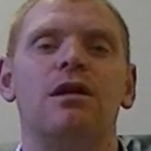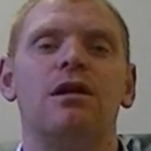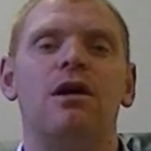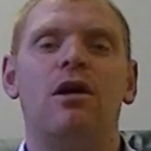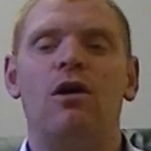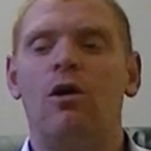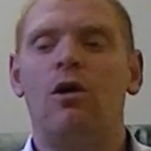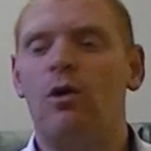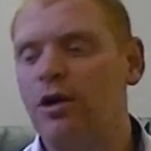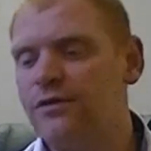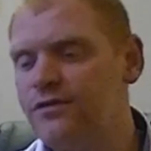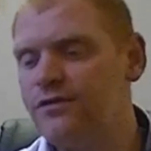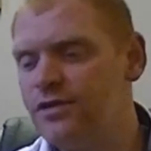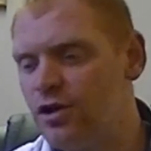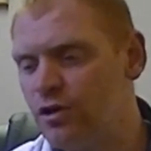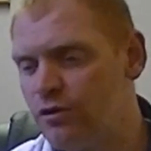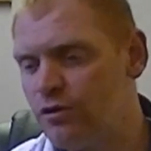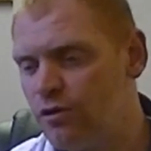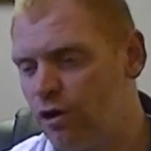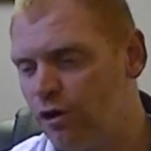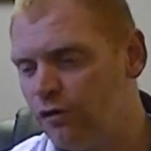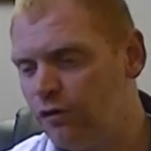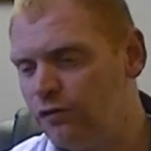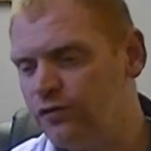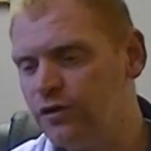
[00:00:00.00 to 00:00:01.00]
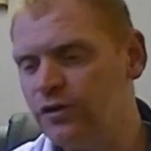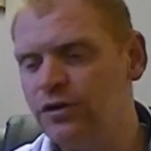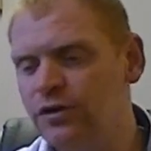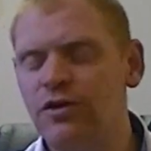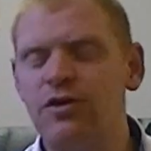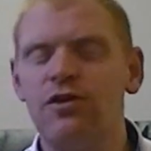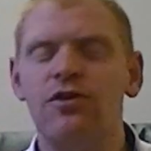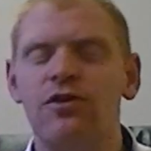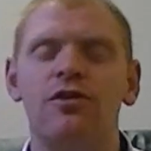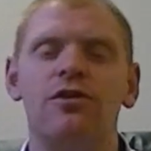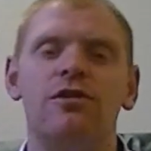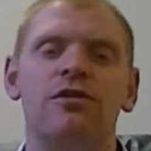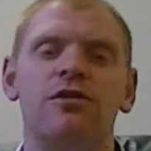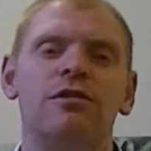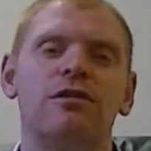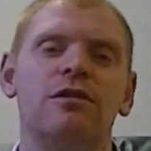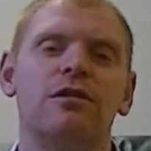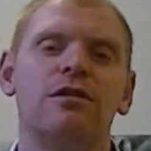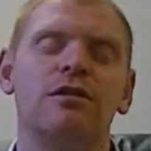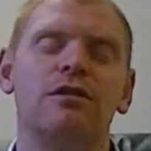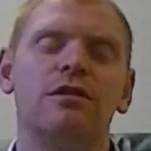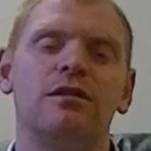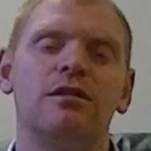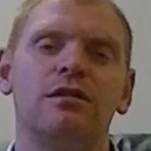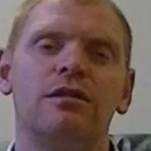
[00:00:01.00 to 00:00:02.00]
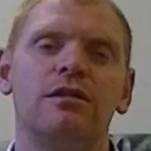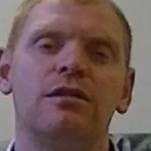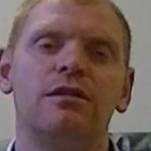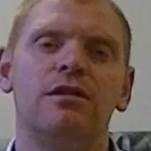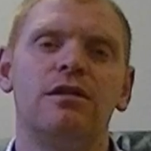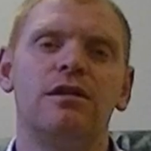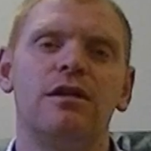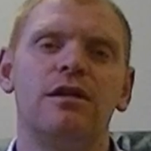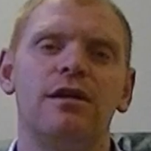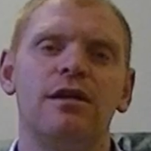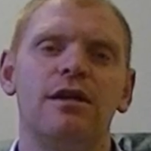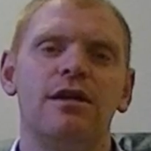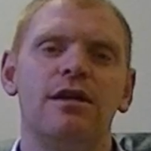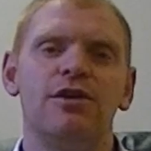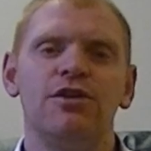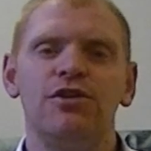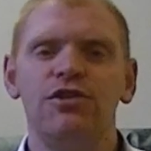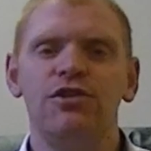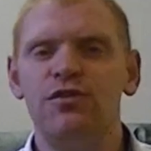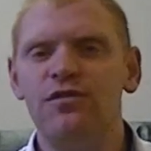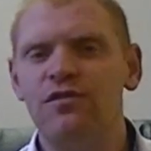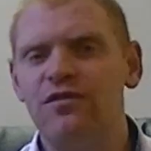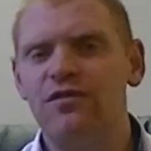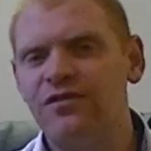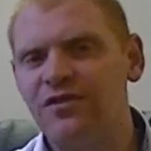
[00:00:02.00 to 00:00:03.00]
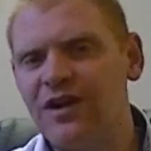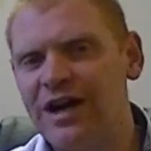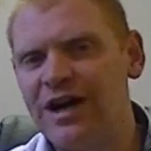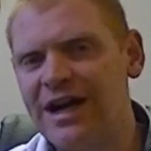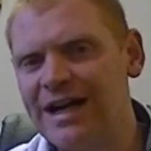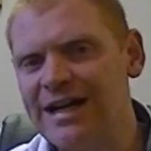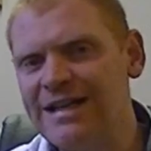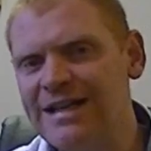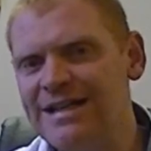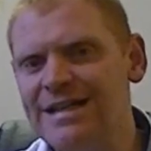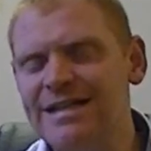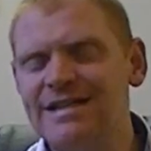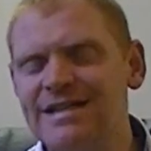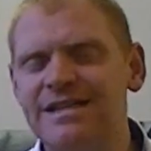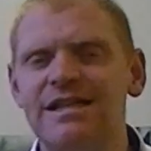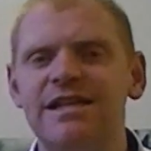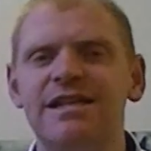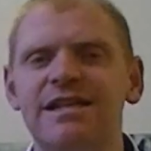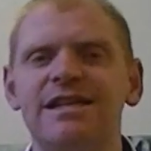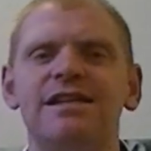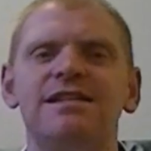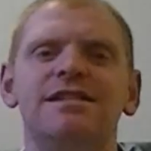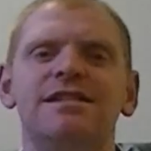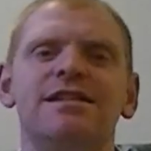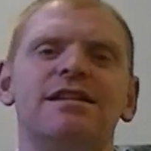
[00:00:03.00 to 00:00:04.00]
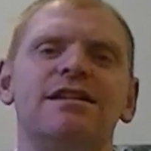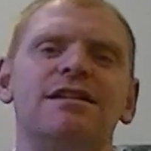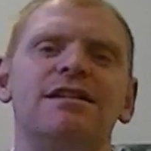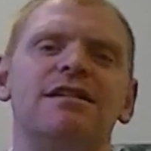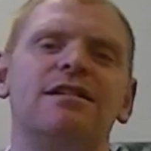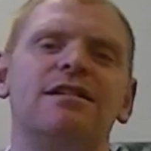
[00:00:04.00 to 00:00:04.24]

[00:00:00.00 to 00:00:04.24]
or if you're offered coke, you find it easy,